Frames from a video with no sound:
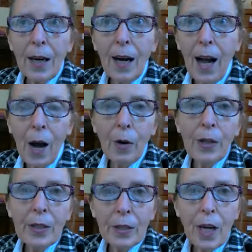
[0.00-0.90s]

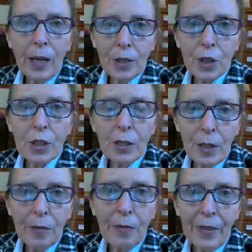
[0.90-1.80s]
our consciousness
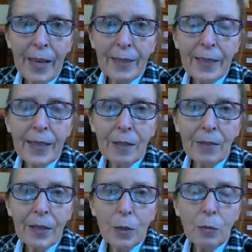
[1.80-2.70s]
of the fact that
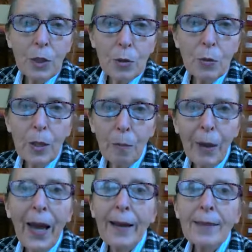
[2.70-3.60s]
everything we do
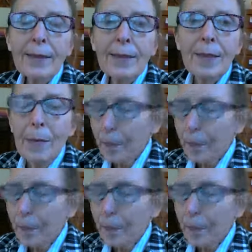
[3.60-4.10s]
impacts,